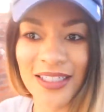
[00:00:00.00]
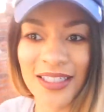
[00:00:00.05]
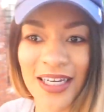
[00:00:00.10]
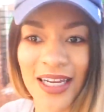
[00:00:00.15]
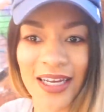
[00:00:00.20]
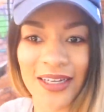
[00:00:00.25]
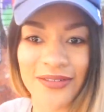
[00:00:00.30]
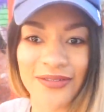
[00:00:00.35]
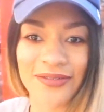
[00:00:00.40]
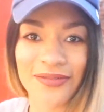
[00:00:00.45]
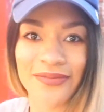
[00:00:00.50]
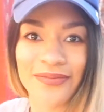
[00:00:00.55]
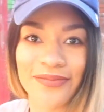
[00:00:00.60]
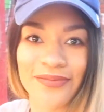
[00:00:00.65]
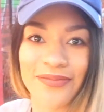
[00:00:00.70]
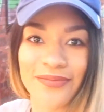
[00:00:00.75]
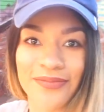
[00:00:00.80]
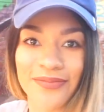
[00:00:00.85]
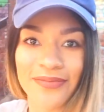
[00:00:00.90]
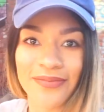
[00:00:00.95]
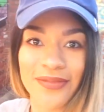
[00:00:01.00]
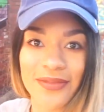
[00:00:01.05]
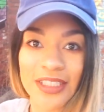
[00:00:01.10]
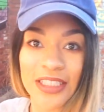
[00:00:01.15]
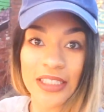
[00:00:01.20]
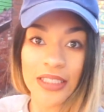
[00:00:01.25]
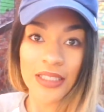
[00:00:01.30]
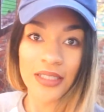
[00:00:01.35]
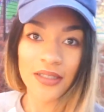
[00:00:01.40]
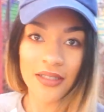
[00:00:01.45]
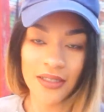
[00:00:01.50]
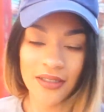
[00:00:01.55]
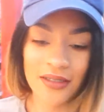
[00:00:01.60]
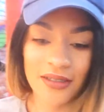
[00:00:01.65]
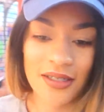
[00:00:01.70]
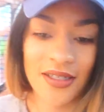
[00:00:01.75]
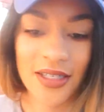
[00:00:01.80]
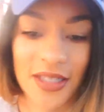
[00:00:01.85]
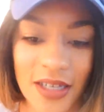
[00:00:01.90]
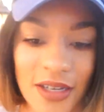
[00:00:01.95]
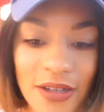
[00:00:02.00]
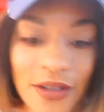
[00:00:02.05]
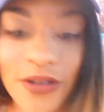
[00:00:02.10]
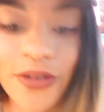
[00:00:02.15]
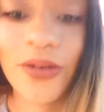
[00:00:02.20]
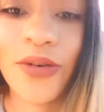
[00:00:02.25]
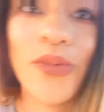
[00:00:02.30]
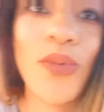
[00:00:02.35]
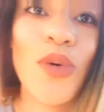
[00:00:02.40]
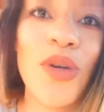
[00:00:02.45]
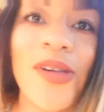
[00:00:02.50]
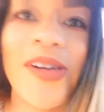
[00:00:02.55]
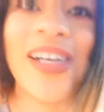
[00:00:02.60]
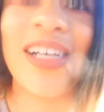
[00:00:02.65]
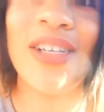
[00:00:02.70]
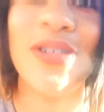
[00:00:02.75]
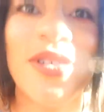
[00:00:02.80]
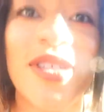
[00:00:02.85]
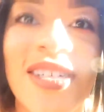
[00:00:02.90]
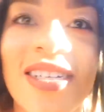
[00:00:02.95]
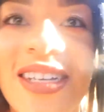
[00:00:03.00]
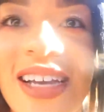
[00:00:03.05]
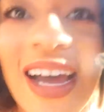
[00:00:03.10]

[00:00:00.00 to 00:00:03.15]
you know. So we'll let you see